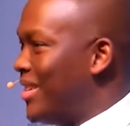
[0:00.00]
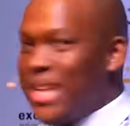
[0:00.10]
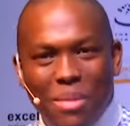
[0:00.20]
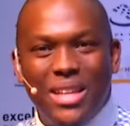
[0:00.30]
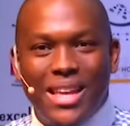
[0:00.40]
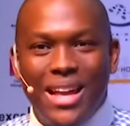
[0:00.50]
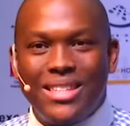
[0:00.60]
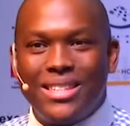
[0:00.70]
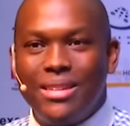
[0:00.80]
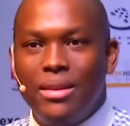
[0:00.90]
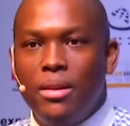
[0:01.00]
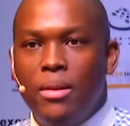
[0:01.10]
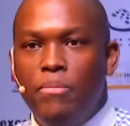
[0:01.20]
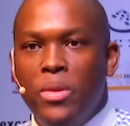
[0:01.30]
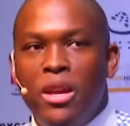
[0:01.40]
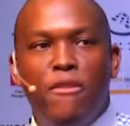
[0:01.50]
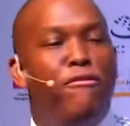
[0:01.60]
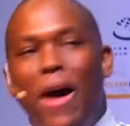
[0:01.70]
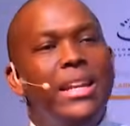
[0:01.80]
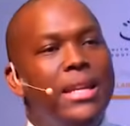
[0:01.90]
that make sense?
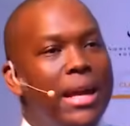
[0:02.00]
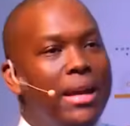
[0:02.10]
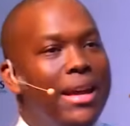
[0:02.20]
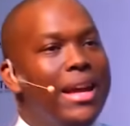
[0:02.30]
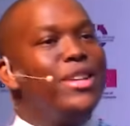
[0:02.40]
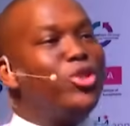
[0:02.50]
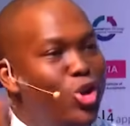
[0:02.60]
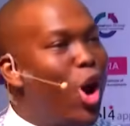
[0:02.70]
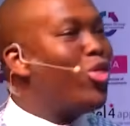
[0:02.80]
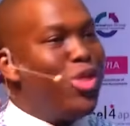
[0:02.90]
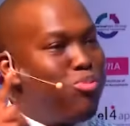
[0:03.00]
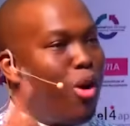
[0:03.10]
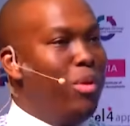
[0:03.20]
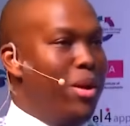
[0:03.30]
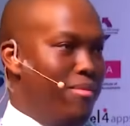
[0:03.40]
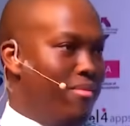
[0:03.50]
Funding is not the problem.